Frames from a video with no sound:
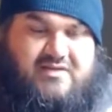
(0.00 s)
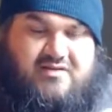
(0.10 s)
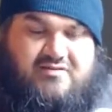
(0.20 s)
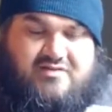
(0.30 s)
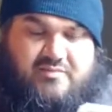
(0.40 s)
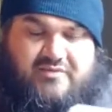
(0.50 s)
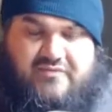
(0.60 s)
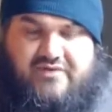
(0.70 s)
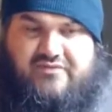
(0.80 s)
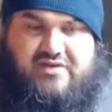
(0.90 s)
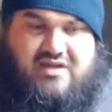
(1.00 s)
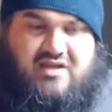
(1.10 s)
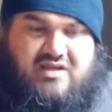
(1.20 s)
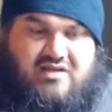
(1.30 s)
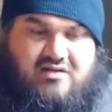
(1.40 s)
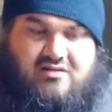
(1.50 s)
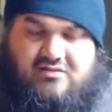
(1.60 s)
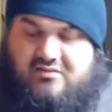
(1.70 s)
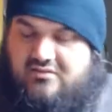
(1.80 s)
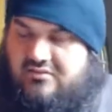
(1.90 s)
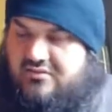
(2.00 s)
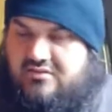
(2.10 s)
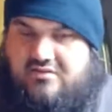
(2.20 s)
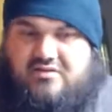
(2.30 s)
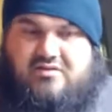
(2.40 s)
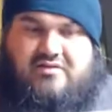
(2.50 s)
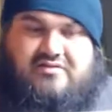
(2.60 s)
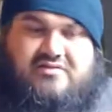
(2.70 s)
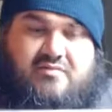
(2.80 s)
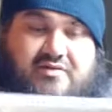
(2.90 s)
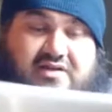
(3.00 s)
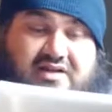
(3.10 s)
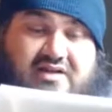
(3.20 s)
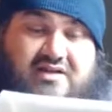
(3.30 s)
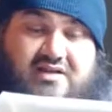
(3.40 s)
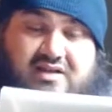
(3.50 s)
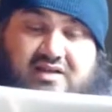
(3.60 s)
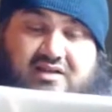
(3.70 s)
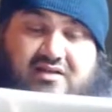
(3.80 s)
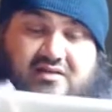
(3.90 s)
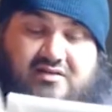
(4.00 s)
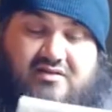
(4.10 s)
Here's number 15. Here's number 19.